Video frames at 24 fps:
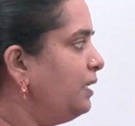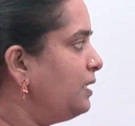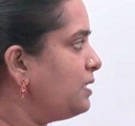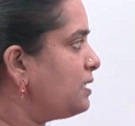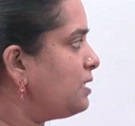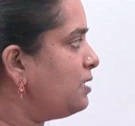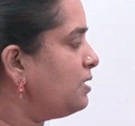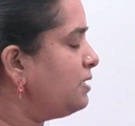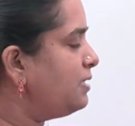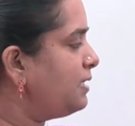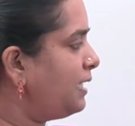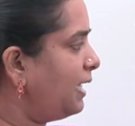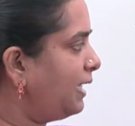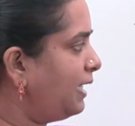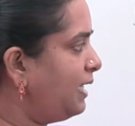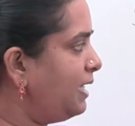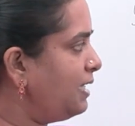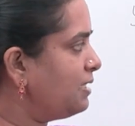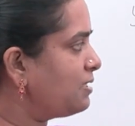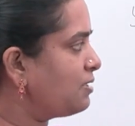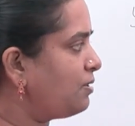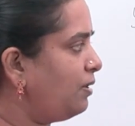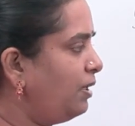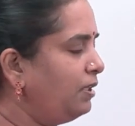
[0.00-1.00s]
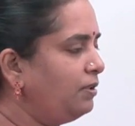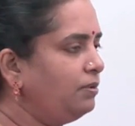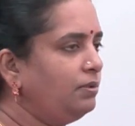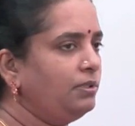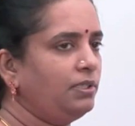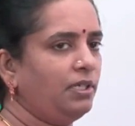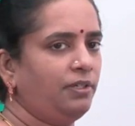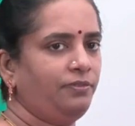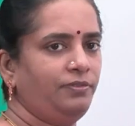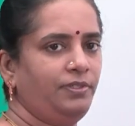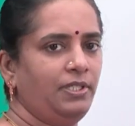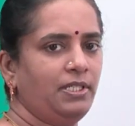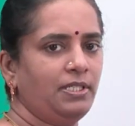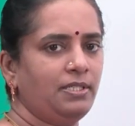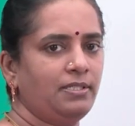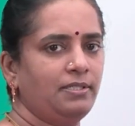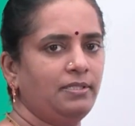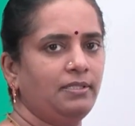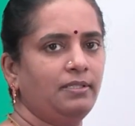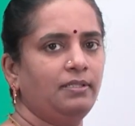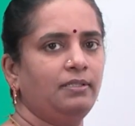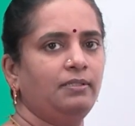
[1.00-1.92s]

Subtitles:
So, taking square root of this